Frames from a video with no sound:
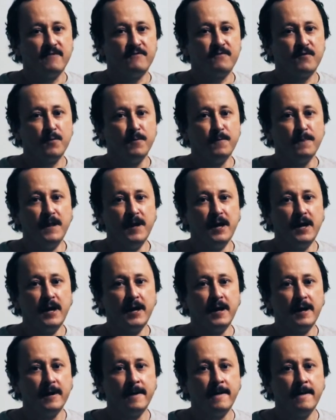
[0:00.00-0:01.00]
from
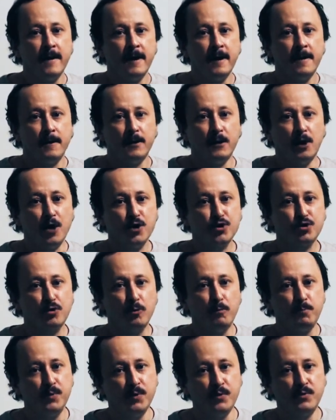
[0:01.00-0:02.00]
the
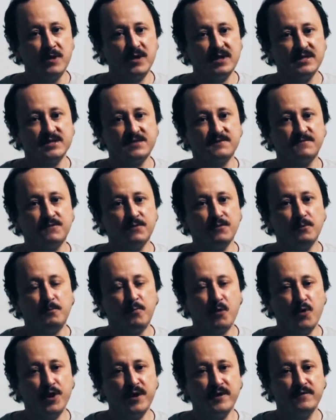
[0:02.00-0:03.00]
logical pluralist
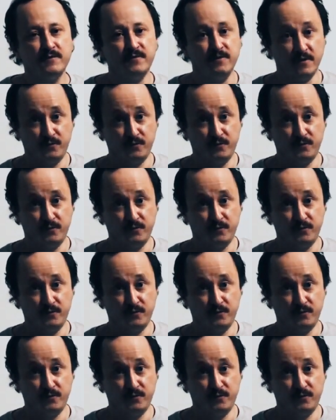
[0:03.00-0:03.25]
viewpoint,